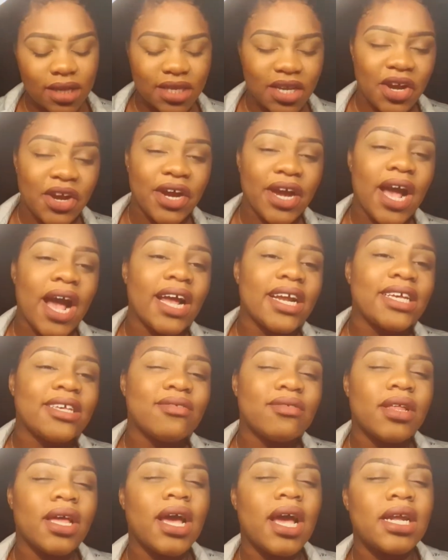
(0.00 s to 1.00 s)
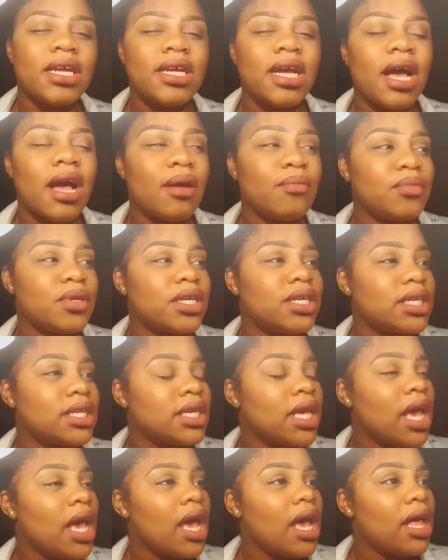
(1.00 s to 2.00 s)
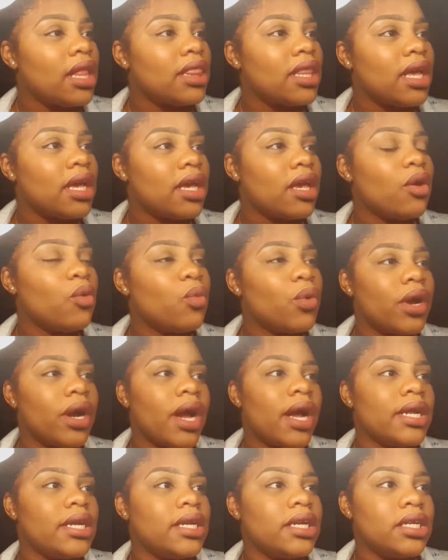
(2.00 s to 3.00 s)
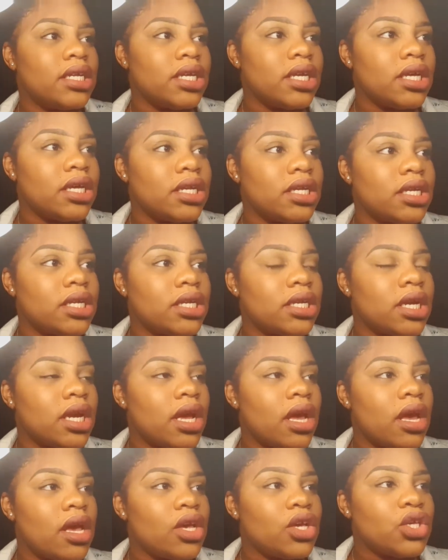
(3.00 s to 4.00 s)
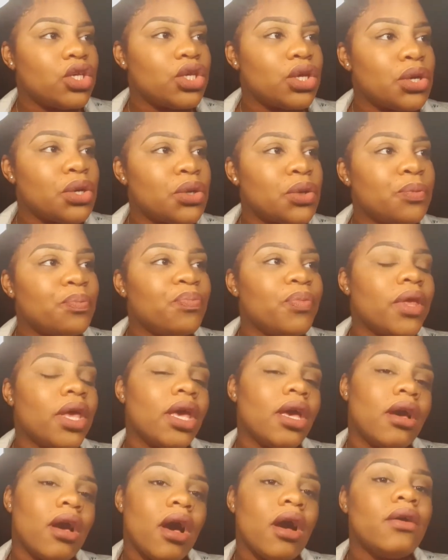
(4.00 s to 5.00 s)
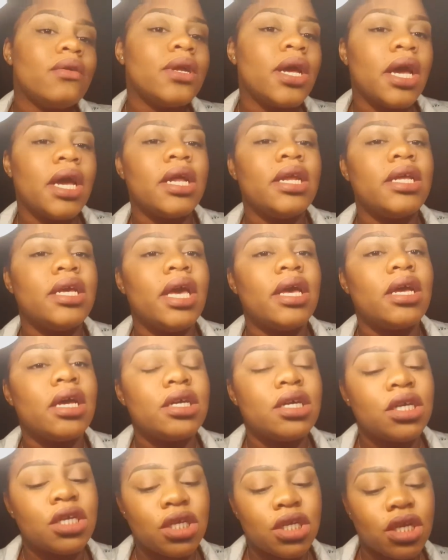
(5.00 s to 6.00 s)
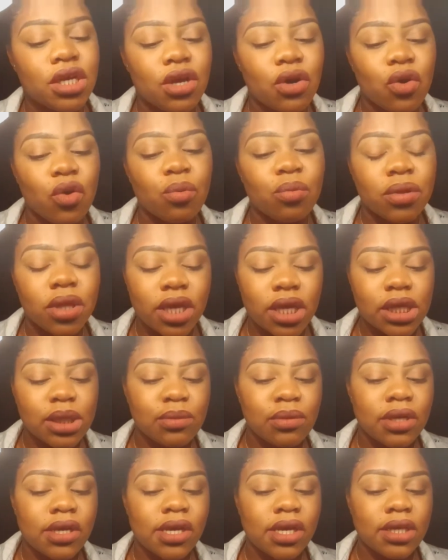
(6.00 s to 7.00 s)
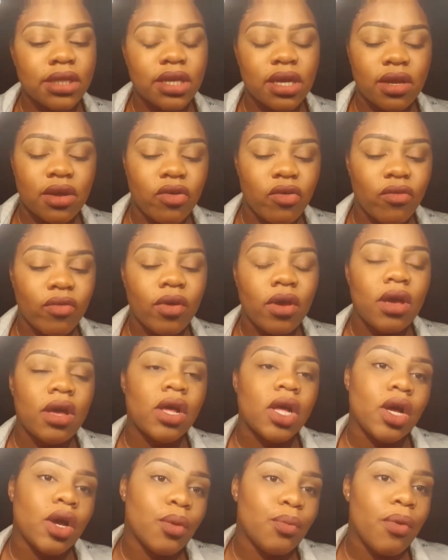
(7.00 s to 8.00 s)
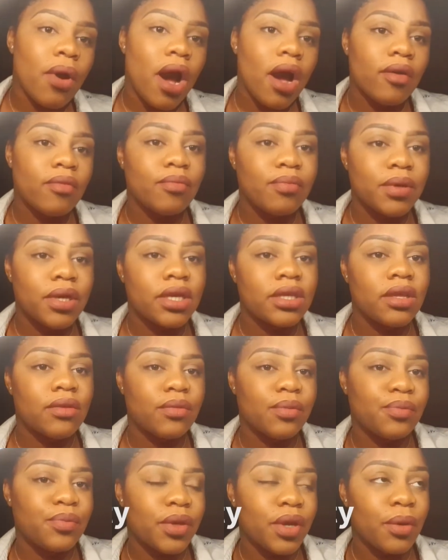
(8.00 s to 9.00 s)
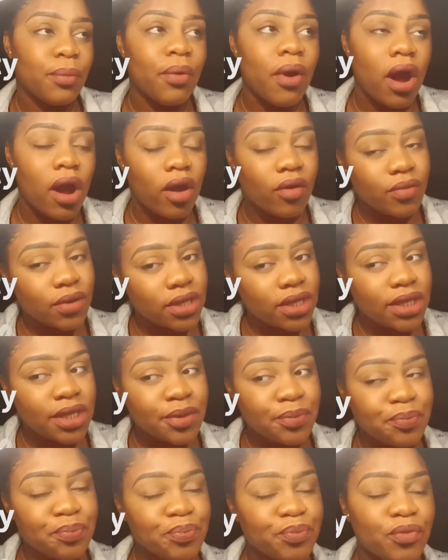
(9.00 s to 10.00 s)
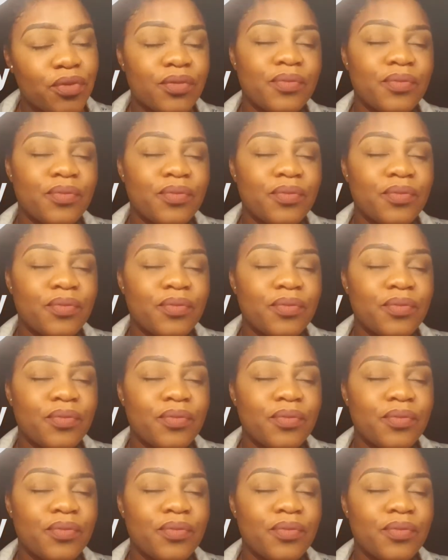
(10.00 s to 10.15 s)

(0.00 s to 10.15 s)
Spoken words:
sorry. I just feel like I'm just thinking where I need to touch. So he called Haiti a shithole place because of their poverty.